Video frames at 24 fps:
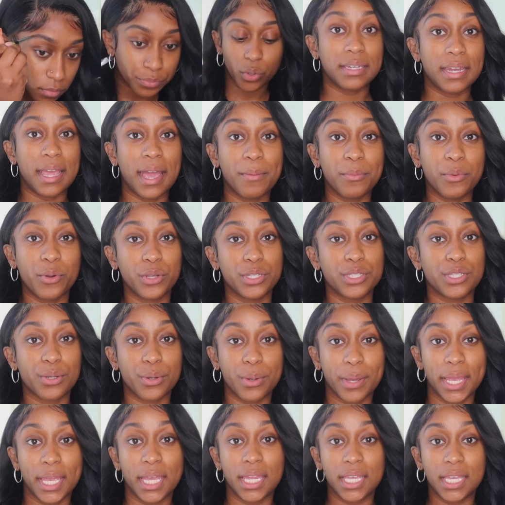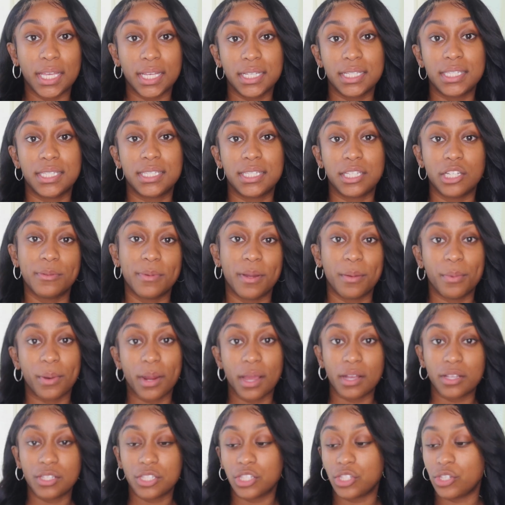Now I'm going to go ahead and conceal my
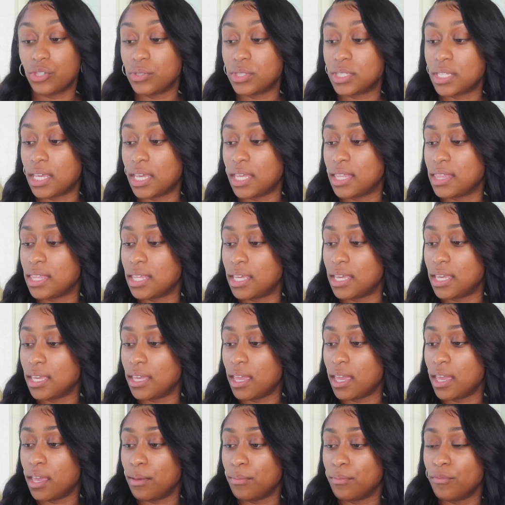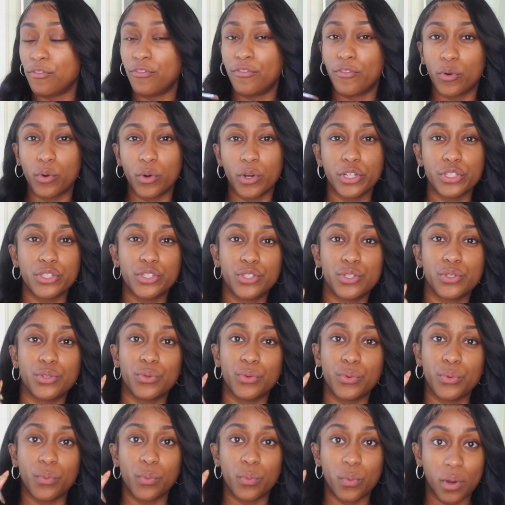brows using the
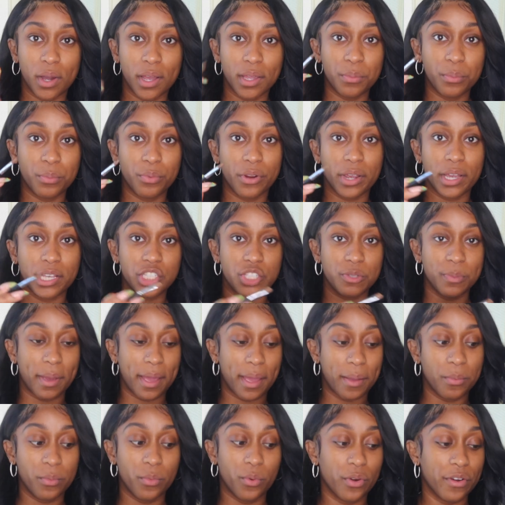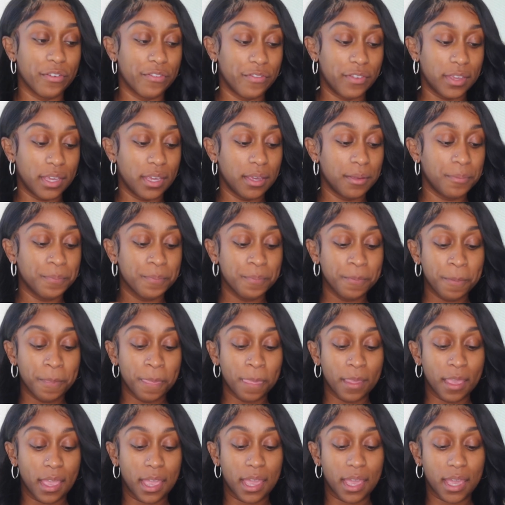M421 brush by Morphe.
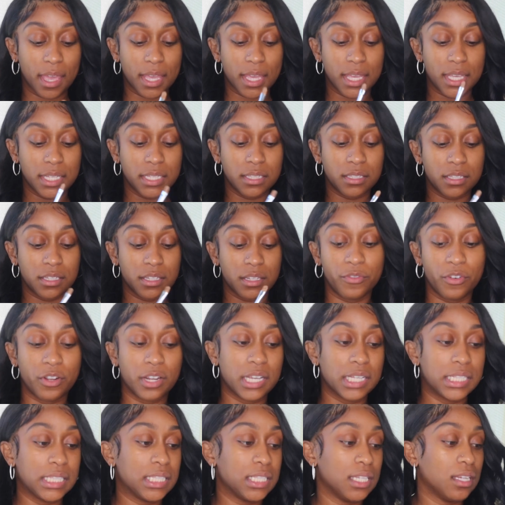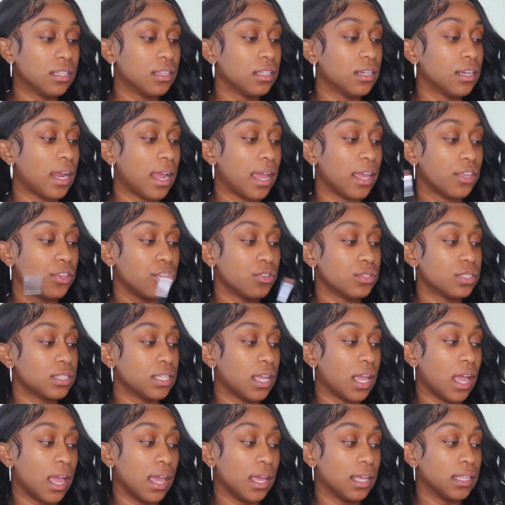And for concealer, I use
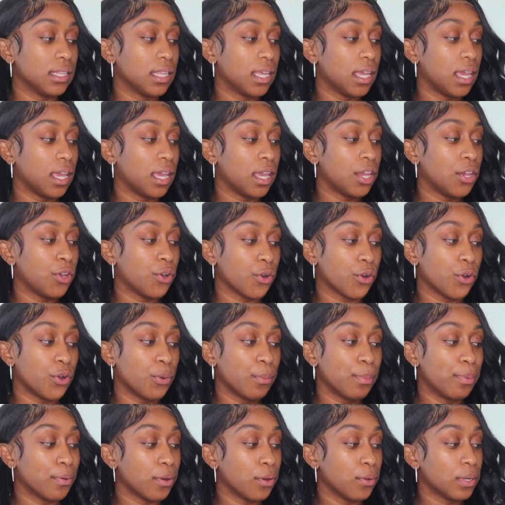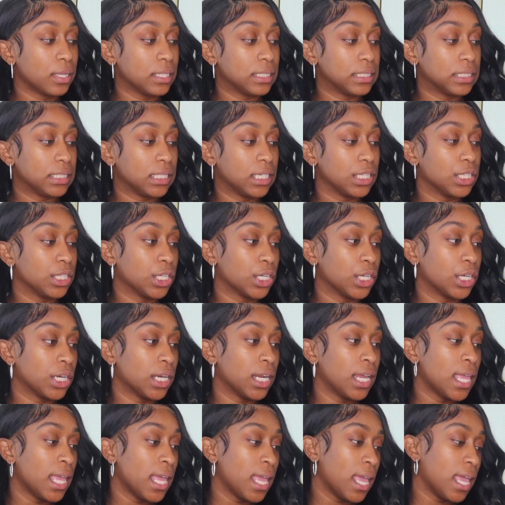the LA Girl Pro
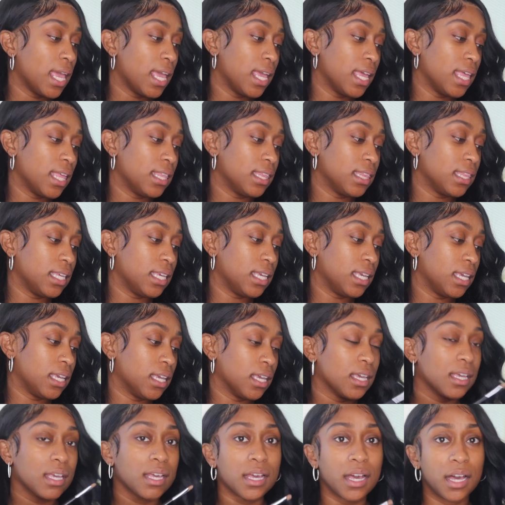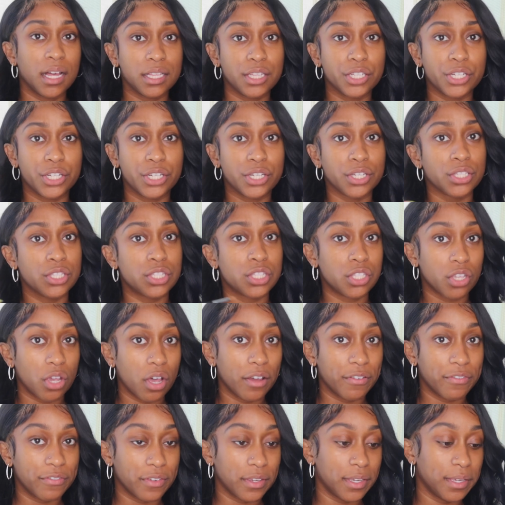Concealer in the color
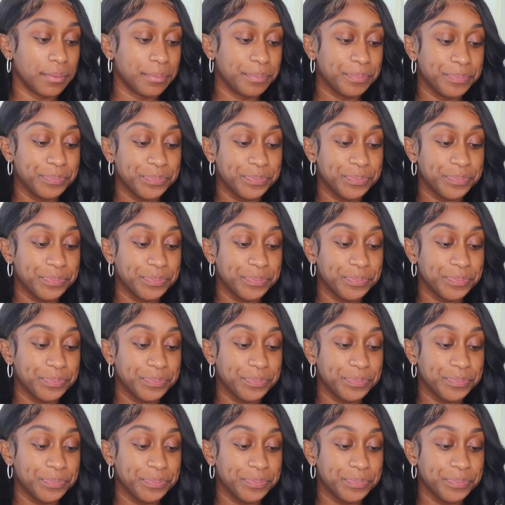Toffee.